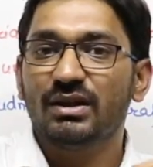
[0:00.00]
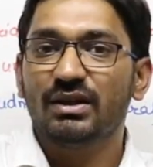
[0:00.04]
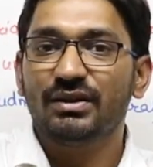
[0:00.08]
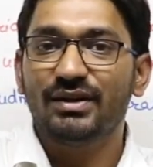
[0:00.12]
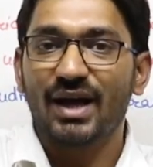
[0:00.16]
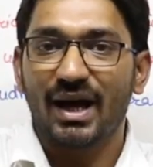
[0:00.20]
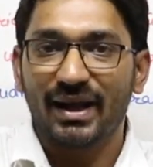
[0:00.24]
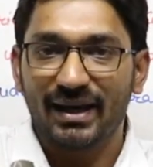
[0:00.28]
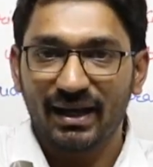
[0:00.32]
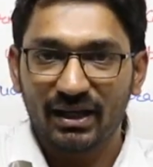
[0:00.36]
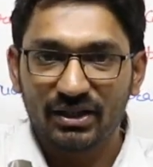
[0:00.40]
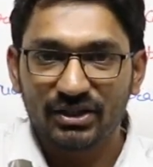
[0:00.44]

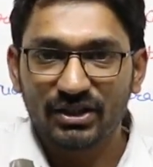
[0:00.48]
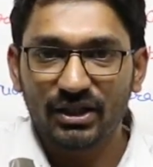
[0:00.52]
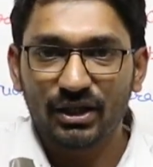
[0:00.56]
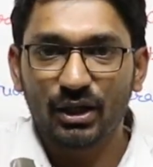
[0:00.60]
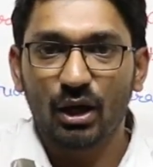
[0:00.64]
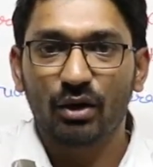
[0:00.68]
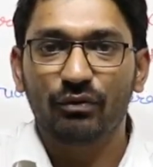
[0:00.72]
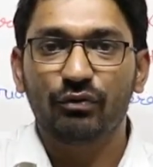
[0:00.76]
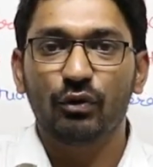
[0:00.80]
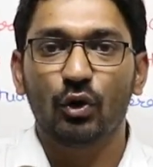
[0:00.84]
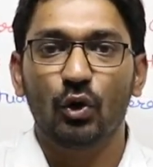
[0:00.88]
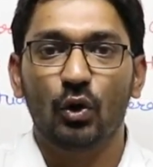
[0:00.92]
direction
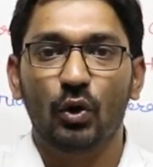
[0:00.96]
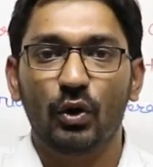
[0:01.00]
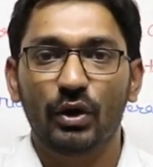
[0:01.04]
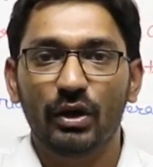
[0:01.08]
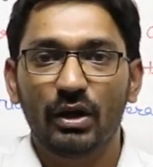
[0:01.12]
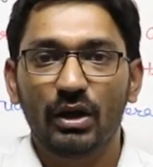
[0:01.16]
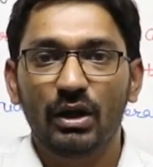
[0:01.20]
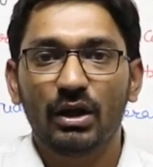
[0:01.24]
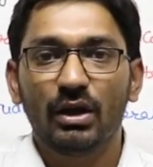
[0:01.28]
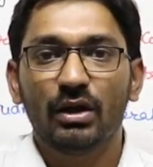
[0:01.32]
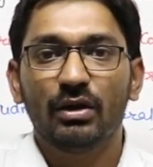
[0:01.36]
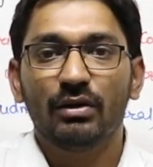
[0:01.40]
of
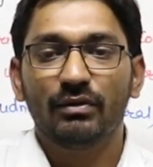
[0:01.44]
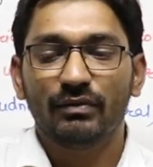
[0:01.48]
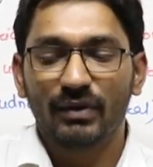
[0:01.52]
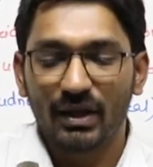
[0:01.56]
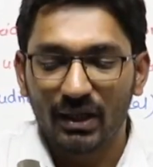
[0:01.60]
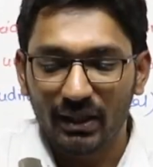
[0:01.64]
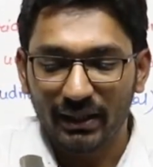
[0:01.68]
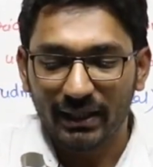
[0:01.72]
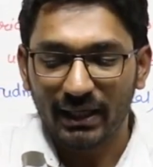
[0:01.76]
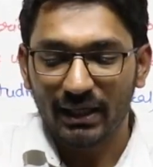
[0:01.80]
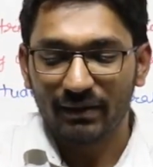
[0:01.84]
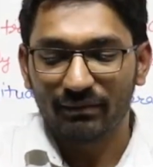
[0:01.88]
load
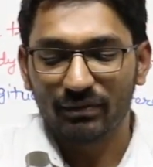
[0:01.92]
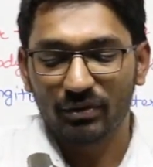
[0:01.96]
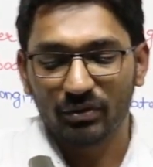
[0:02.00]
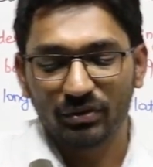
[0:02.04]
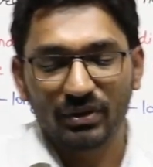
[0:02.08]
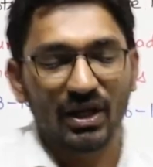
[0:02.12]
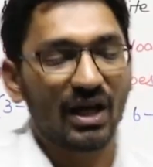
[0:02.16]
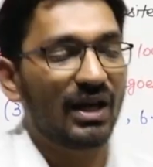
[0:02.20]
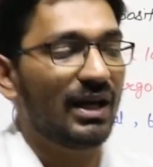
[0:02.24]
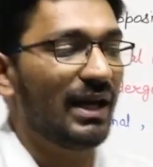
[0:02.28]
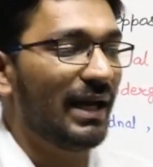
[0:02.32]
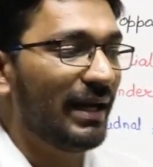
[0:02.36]
will give you
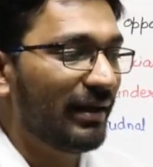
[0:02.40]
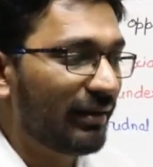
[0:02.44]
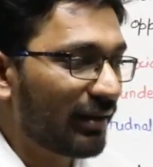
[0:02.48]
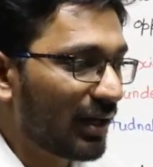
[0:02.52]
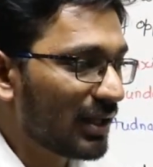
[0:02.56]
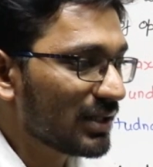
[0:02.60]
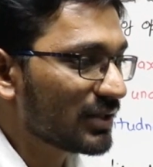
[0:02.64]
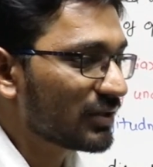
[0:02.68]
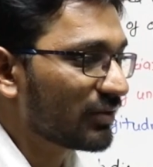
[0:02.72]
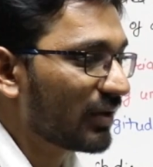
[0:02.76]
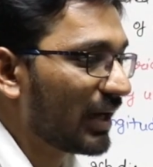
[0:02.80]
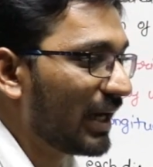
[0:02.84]
the
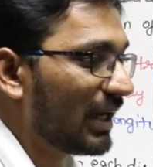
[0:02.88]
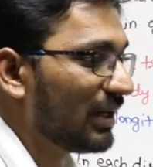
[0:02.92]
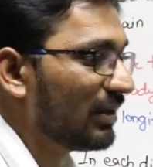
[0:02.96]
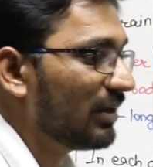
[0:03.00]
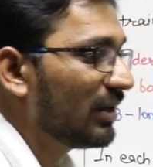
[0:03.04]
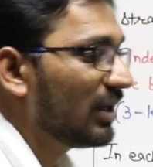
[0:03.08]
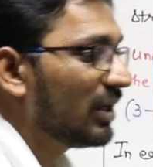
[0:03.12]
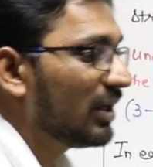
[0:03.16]
lateral strain.